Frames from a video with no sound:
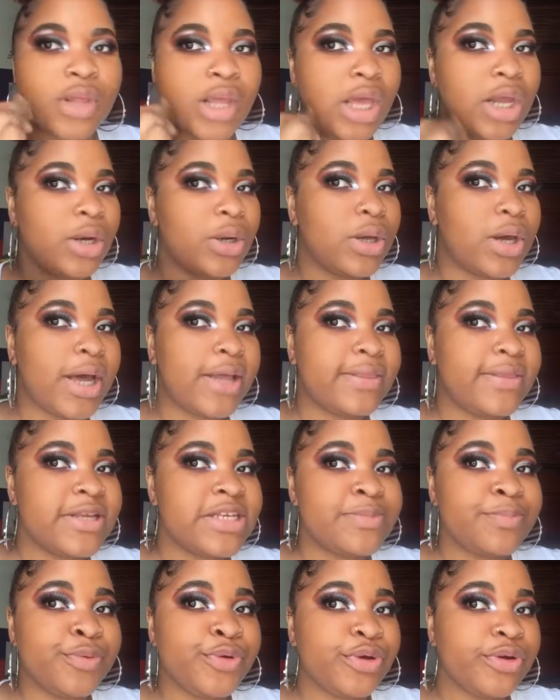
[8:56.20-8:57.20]
And look at
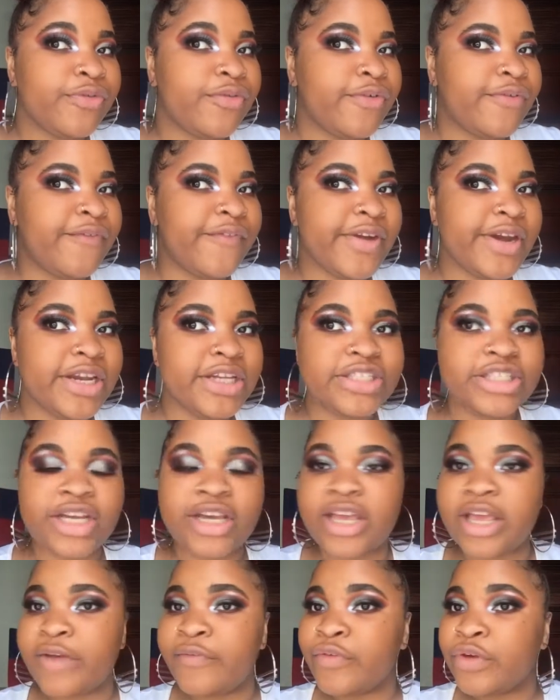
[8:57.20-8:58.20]
this beautiful finish.
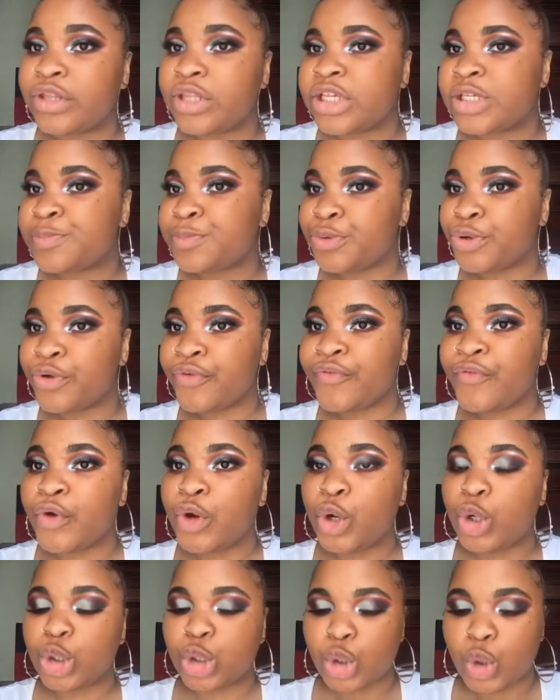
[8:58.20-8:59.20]
It gives you this beautiful
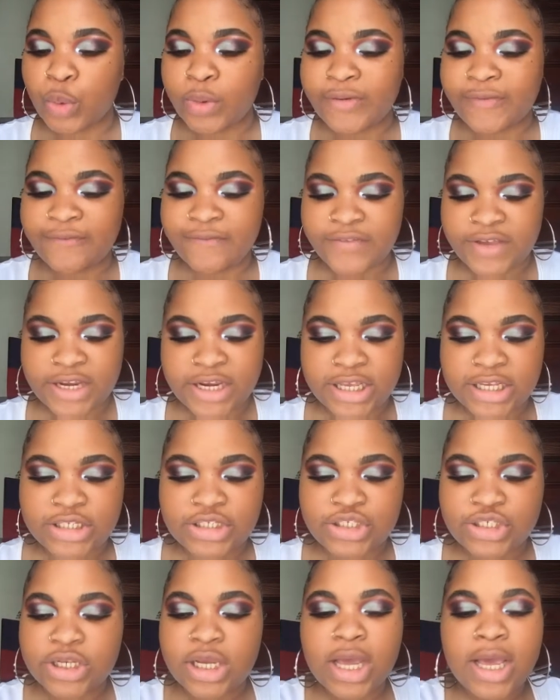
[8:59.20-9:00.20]
glowy
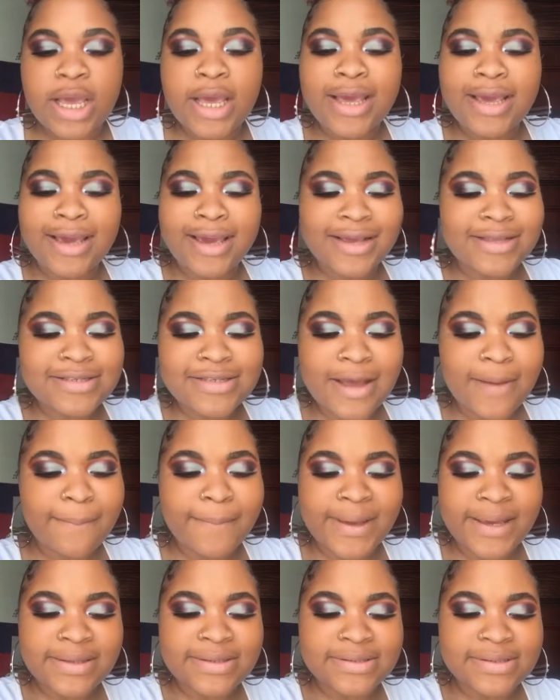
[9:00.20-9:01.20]
finish. It's
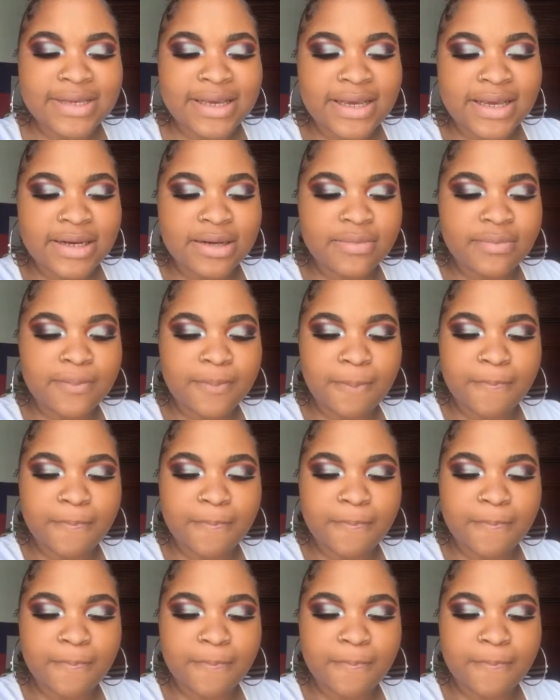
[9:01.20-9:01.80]
amazing.